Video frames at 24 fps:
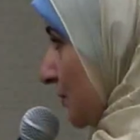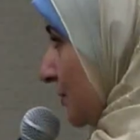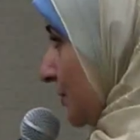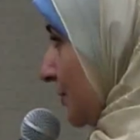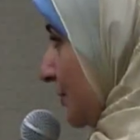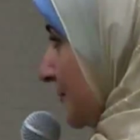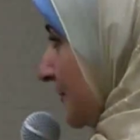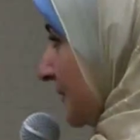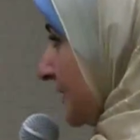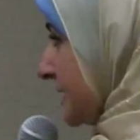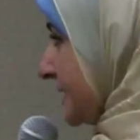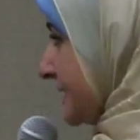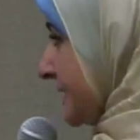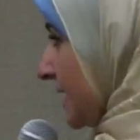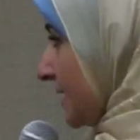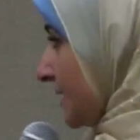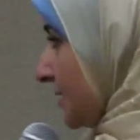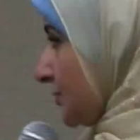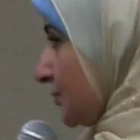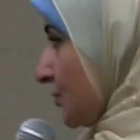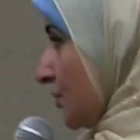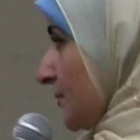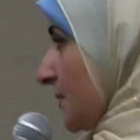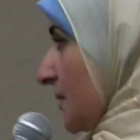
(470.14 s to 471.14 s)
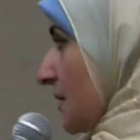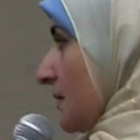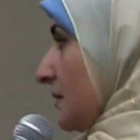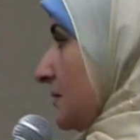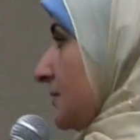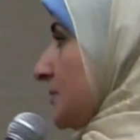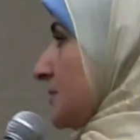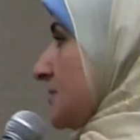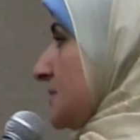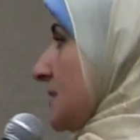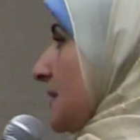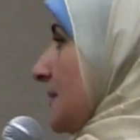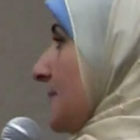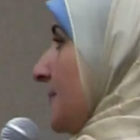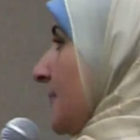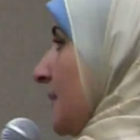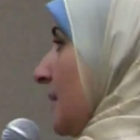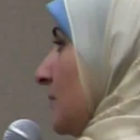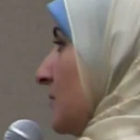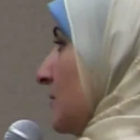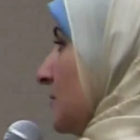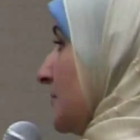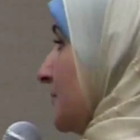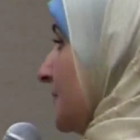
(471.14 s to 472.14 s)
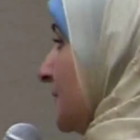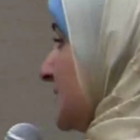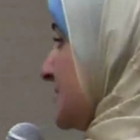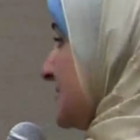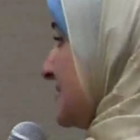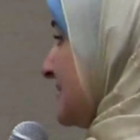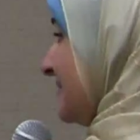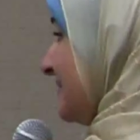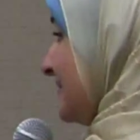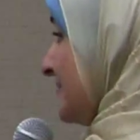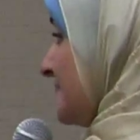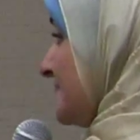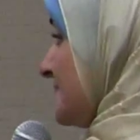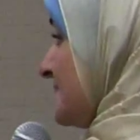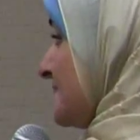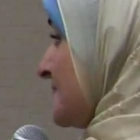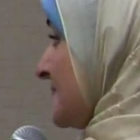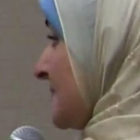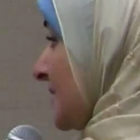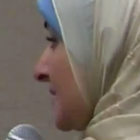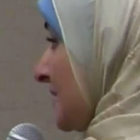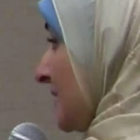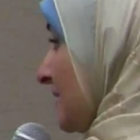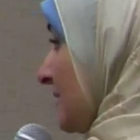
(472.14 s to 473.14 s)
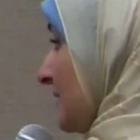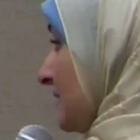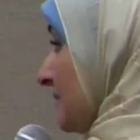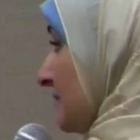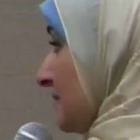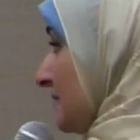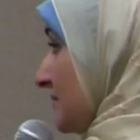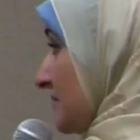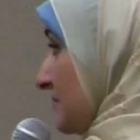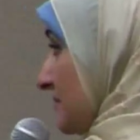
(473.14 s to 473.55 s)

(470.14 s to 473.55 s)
de Medicina Tropical de São Paulo in Brazil in